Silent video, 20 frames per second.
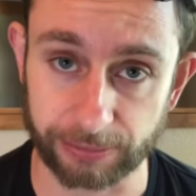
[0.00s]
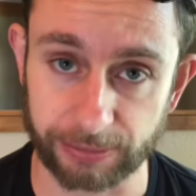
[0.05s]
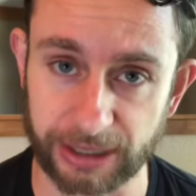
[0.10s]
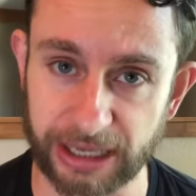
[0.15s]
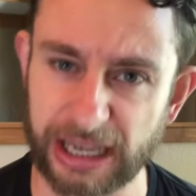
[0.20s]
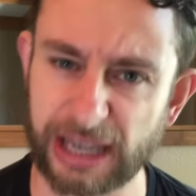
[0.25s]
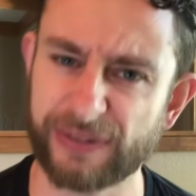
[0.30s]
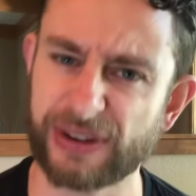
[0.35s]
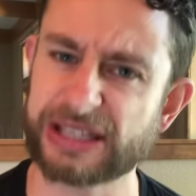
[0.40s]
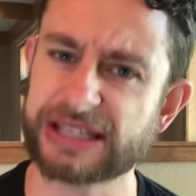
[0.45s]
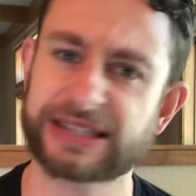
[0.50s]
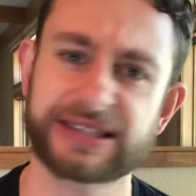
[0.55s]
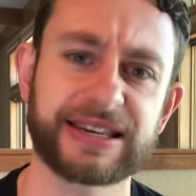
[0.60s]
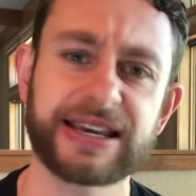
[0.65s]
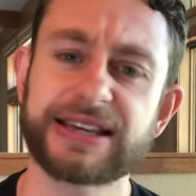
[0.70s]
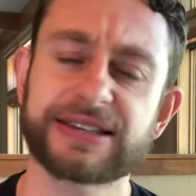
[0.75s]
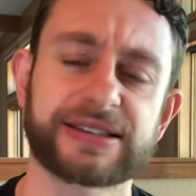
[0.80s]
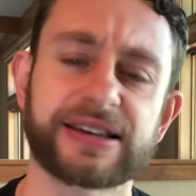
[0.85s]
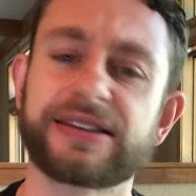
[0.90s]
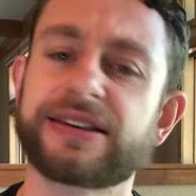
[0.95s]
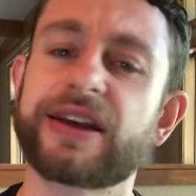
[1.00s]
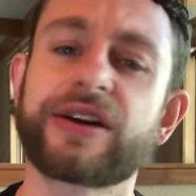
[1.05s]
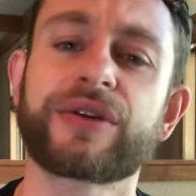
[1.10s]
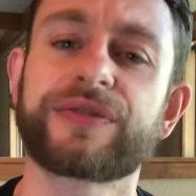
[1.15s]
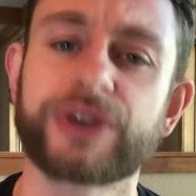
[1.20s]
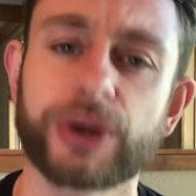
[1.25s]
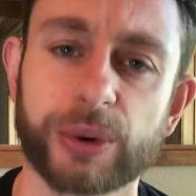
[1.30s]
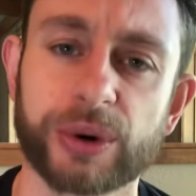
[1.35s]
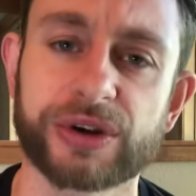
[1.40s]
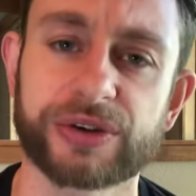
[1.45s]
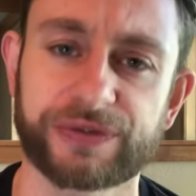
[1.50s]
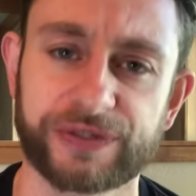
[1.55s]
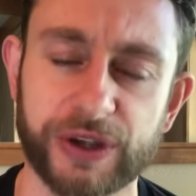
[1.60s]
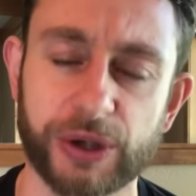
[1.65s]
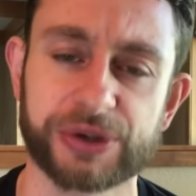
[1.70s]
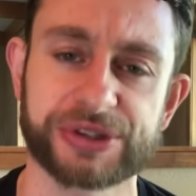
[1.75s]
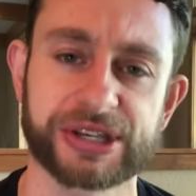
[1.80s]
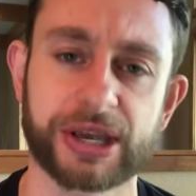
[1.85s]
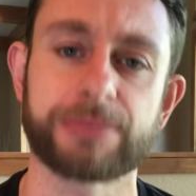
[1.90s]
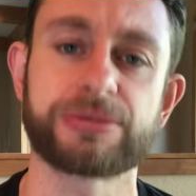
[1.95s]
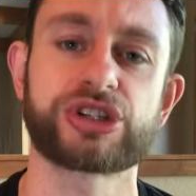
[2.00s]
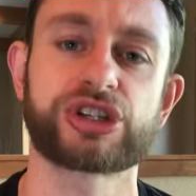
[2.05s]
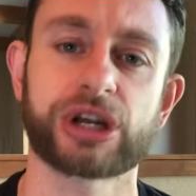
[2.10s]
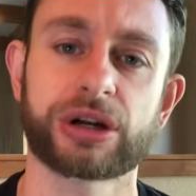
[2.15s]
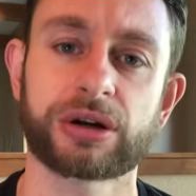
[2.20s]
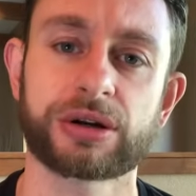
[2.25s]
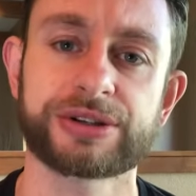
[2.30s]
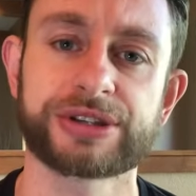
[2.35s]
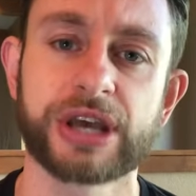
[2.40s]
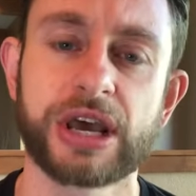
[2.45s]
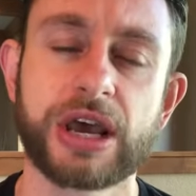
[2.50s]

even seasoned interviewers feel some jitters,